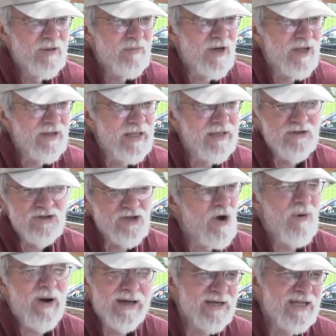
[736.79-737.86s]
But you don't
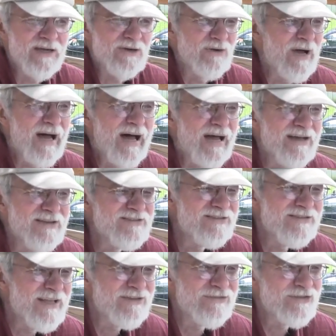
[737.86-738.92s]
want to get it in your eyes,
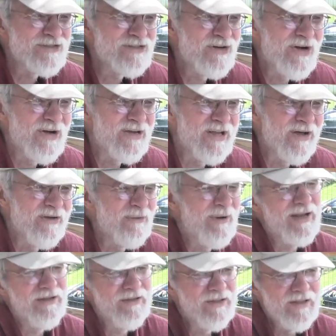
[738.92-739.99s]
that's for sure, you know. You
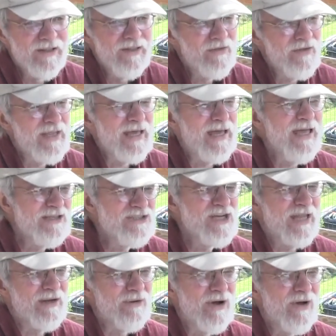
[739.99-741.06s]
want to, in
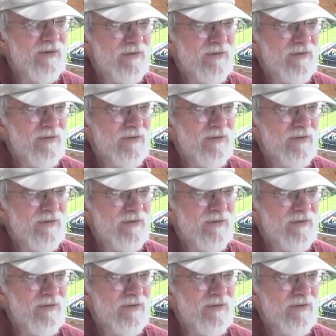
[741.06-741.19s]
general,